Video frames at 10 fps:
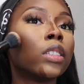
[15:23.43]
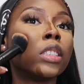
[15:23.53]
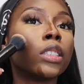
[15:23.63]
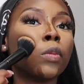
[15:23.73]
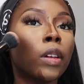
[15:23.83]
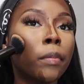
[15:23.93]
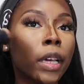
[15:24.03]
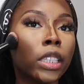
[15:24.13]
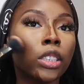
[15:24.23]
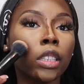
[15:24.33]
you just want to
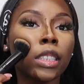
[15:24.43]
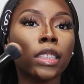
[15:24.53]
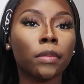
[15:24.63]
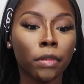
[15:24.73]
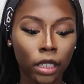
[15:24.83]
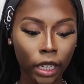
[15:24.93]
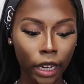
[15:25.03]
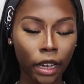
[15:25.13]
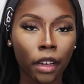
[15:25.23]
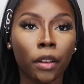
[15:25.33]
make sure this is blended
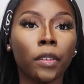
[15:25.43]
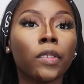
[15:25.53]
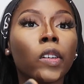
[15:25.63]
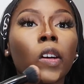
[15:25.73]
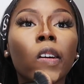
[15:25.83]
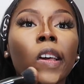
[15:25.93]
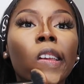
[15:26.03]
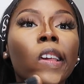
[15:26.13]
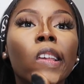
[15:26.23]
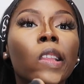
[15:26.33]
out. Go ahead
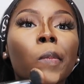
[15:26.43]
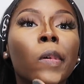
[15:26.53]
and get the